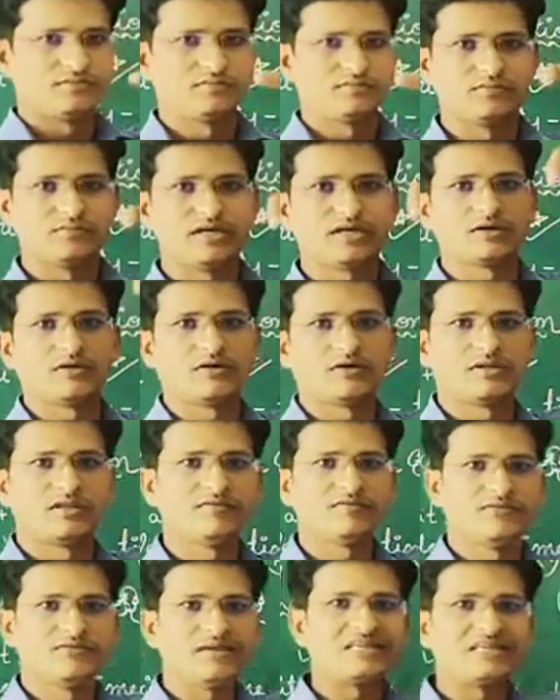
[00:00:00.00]
but on
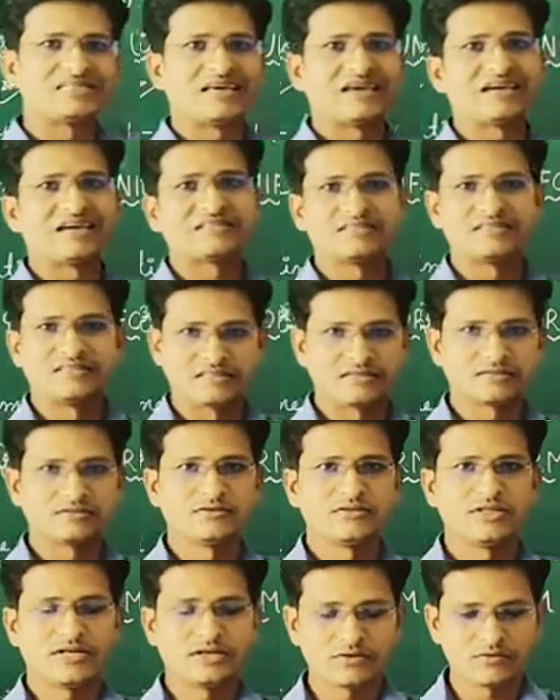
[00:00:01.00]
the fixed
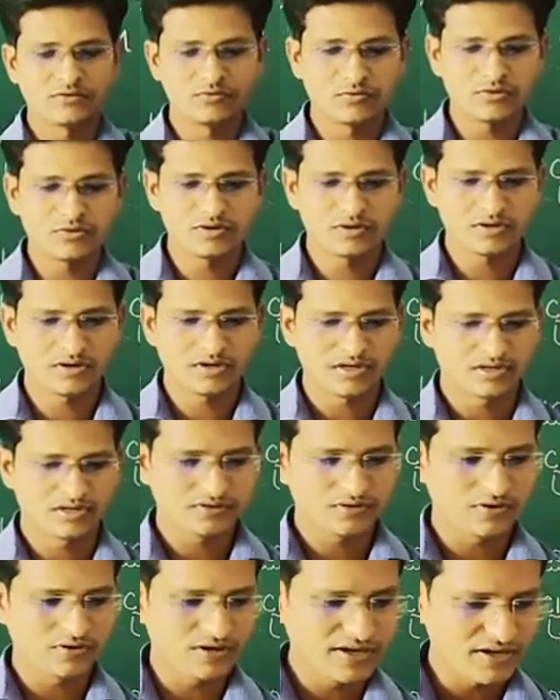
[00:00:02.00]
axis, that you
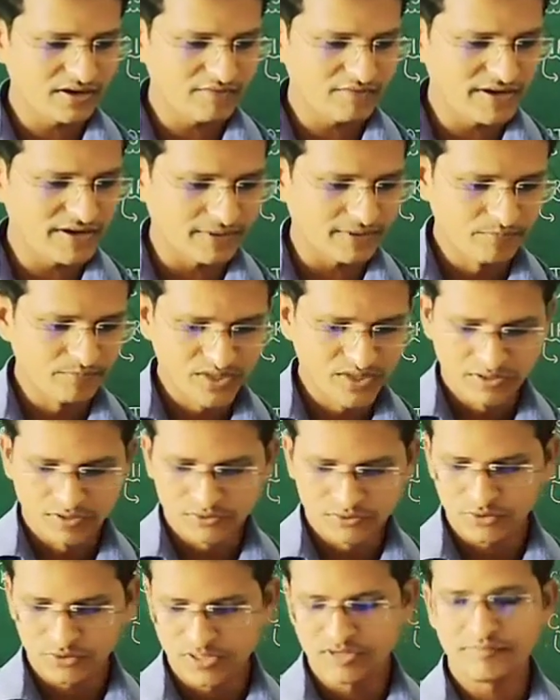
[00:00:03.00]
all are aware.
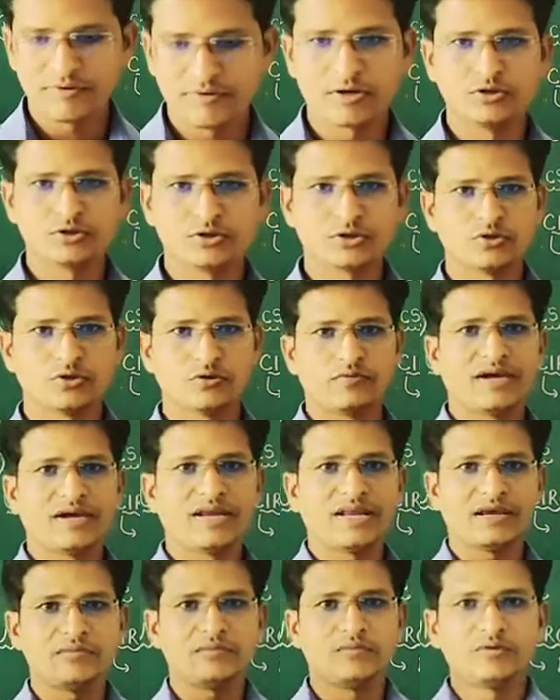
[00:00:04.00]
So here also
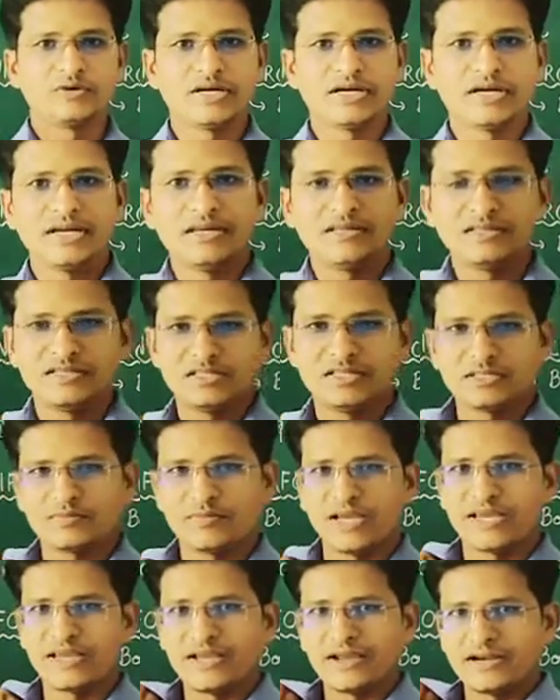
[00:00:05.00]
when I am rotating this
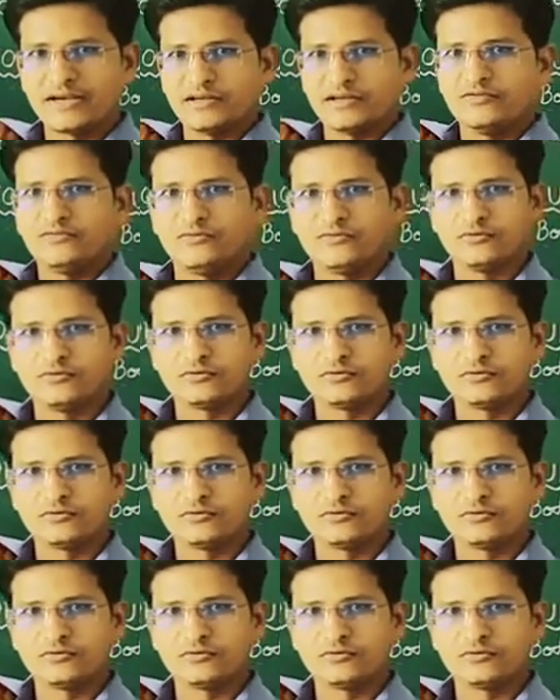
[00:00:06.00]
my hand, you